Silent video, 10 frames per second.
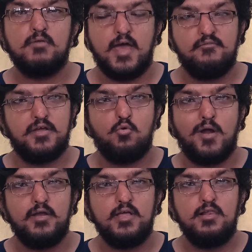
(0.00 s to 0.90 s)
have a
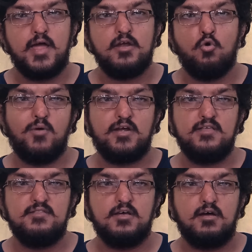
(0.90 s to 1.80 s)
quarrel. And what
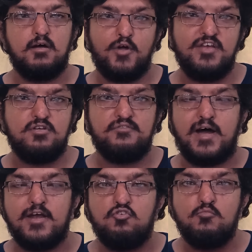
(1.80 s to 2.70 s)
is the point of
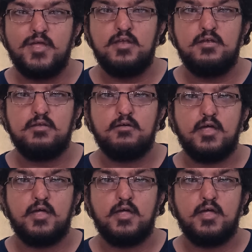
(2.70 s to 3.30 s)
argument